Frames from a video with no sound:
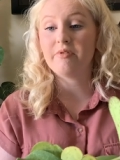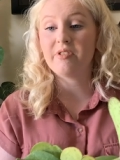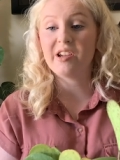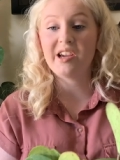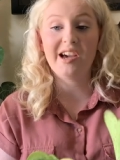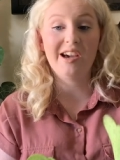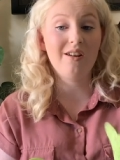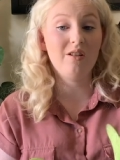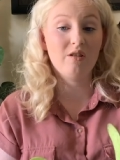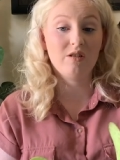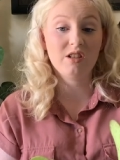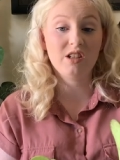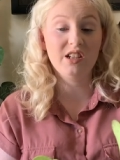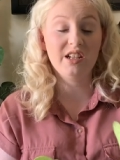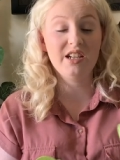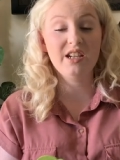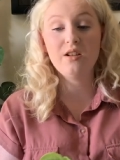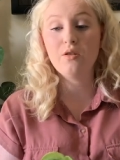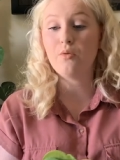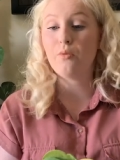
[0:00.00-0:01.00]
at
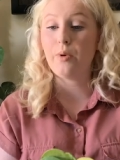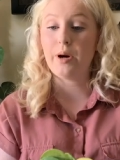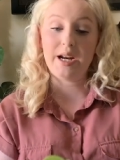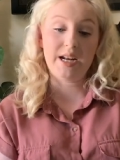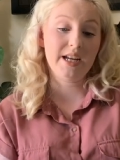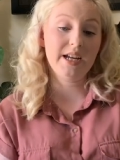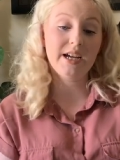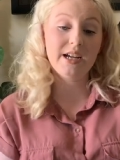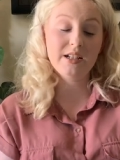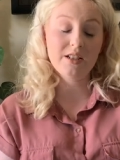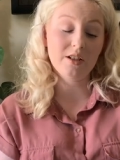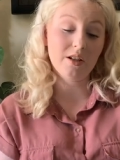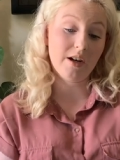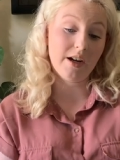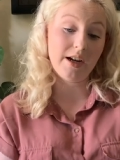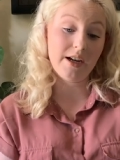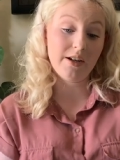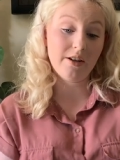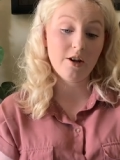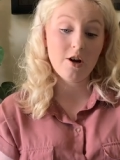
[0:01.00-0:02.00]
Oxley, waiting
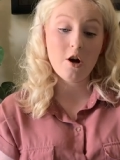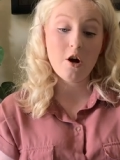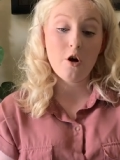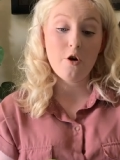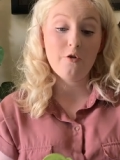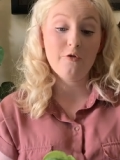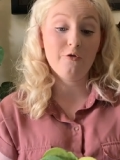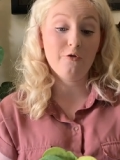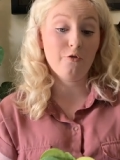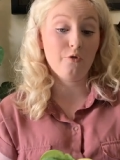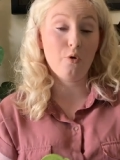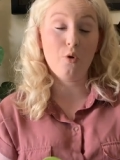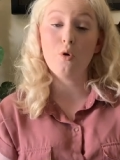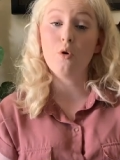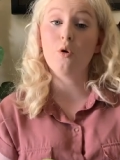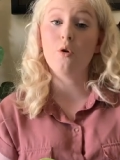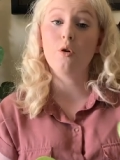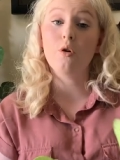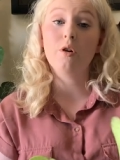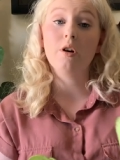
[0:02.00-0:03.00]
outside
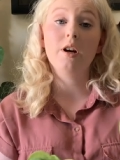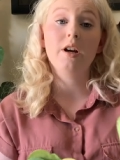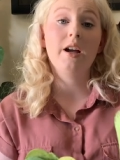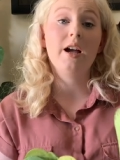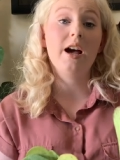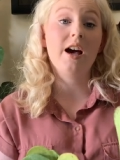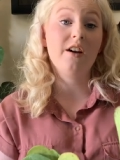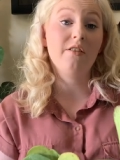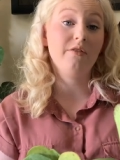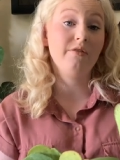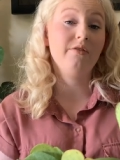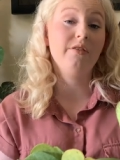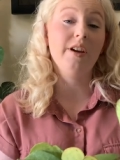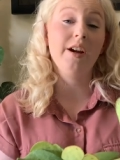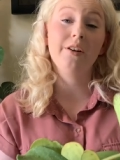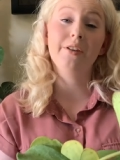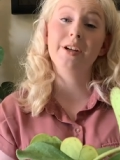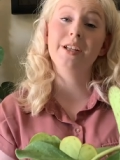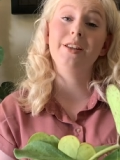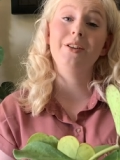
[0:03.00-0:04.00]
for a
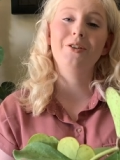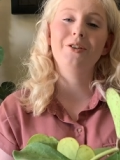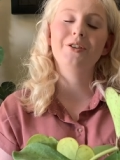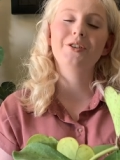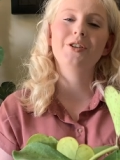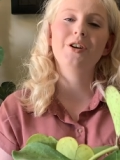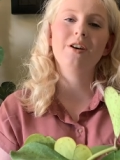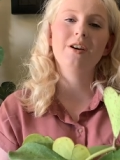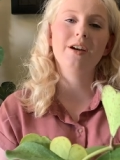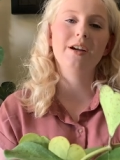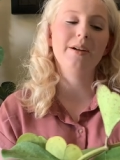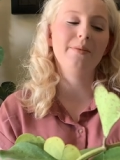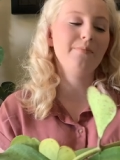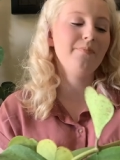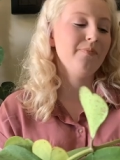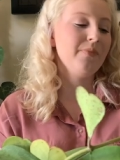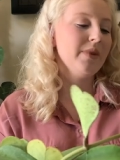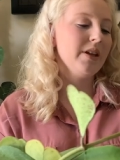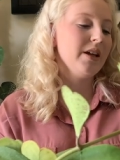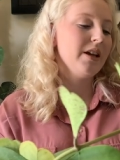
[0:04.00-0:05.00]
very long time,
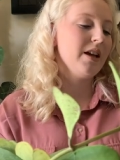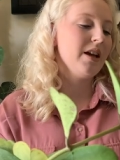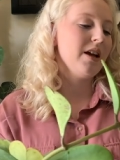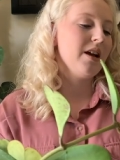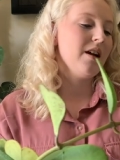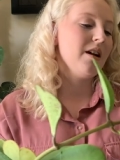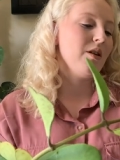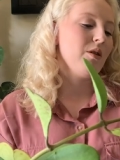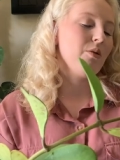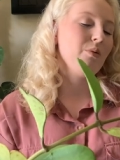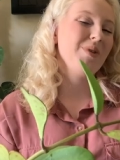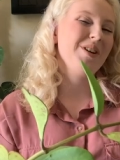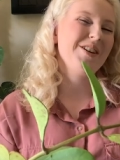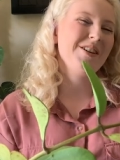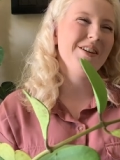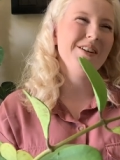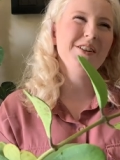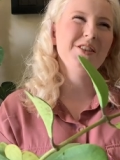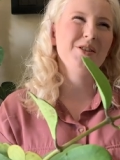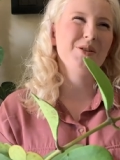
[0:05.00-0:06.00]
we
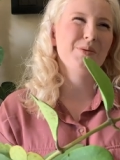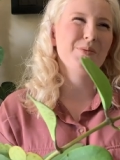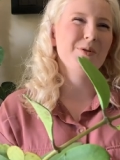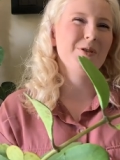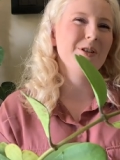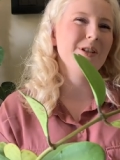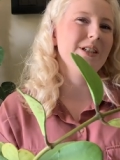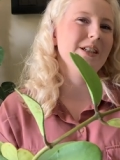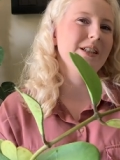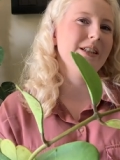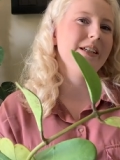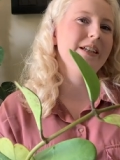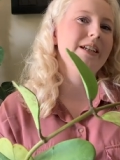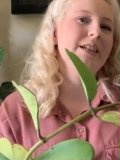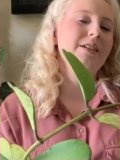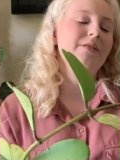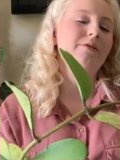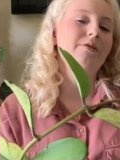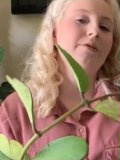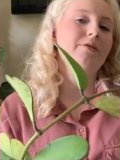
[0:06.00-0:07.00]
kind of just wanted to
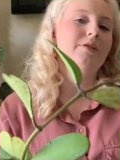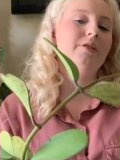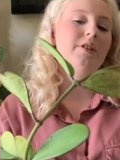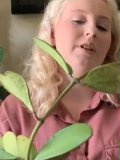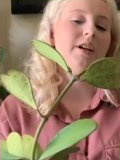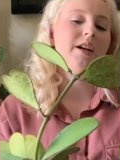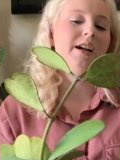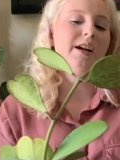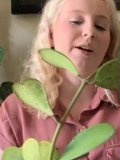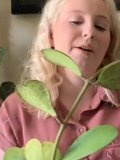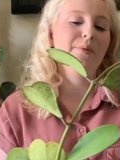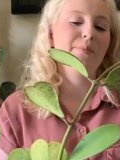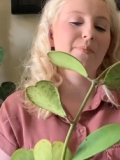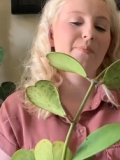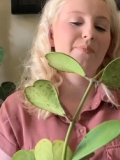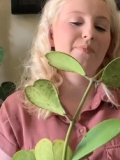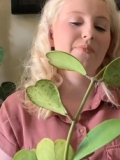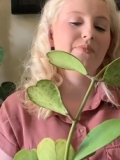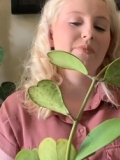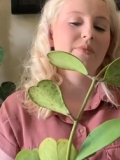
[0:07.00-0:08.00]
leave.
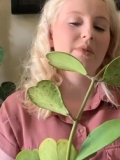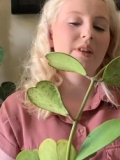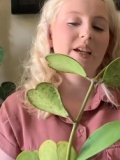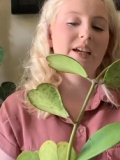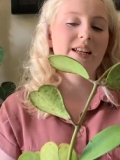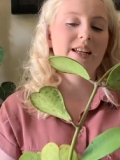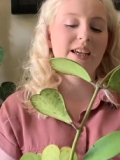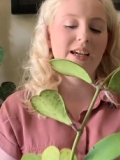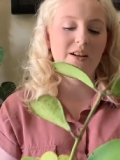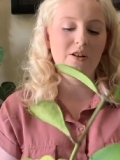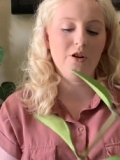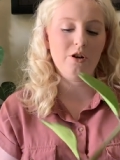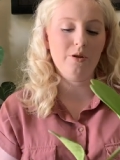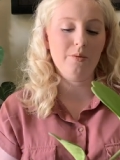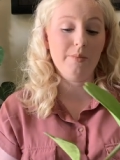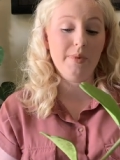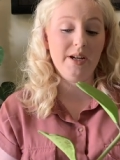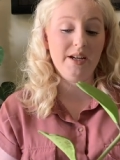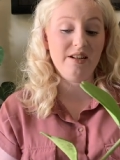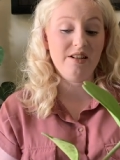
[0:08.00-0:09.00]
Um, and get
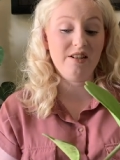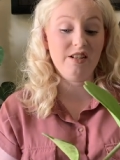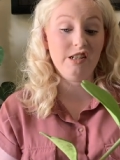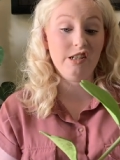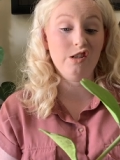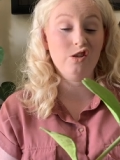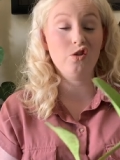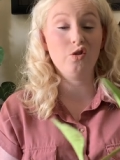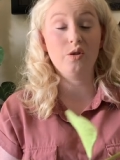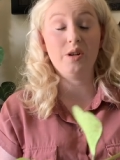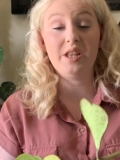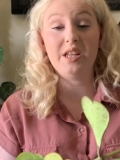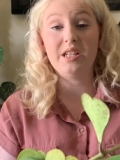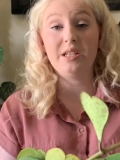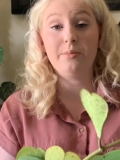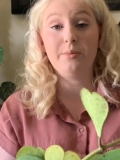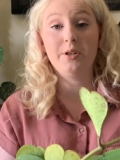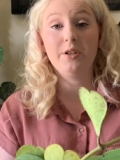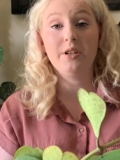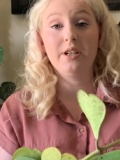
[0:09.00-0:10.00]
home and enjoy
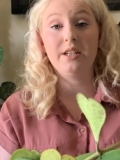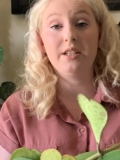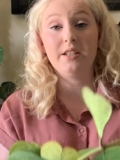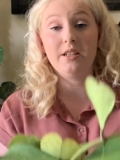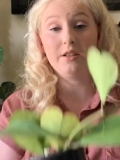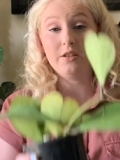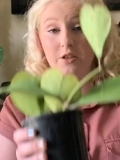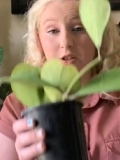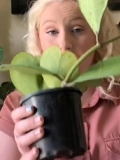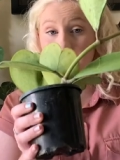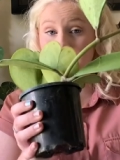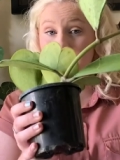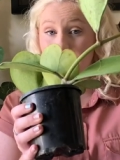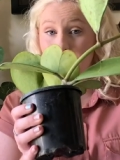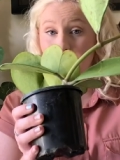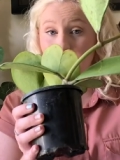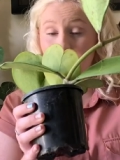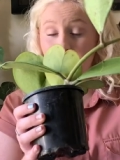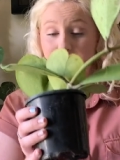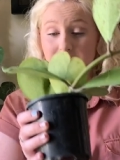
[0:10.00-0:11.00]
these beauties. So
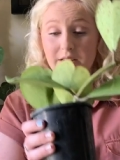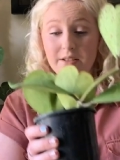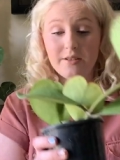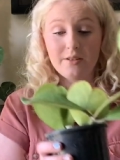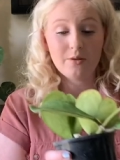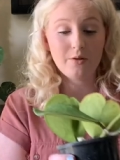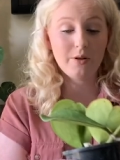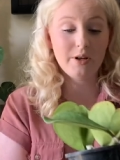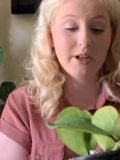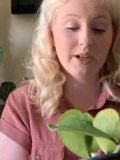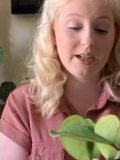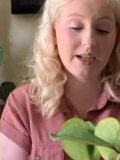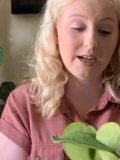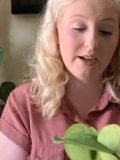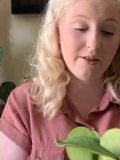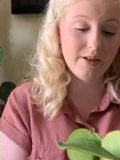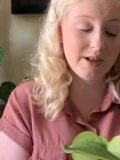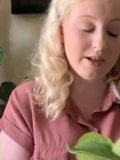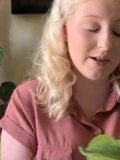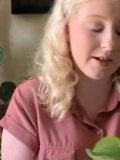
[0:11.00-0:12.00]
first plant, Hoya
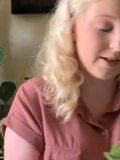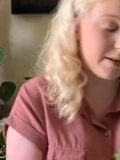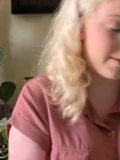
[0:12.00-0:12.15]
kerrii.